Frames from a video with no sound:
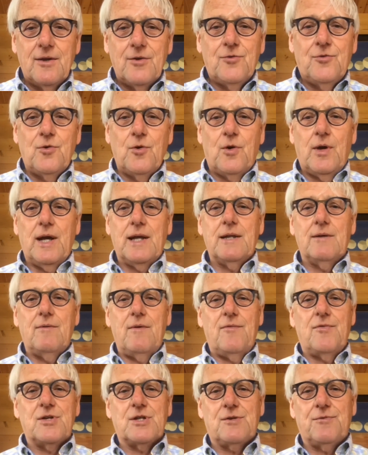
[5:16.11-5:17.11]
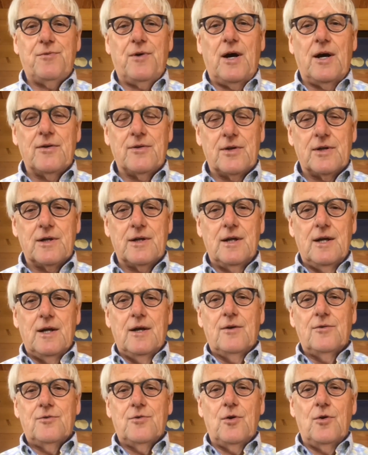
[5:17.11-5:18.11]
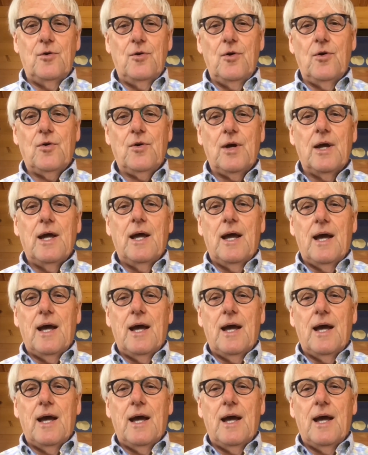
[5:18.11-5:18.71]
together with his father to look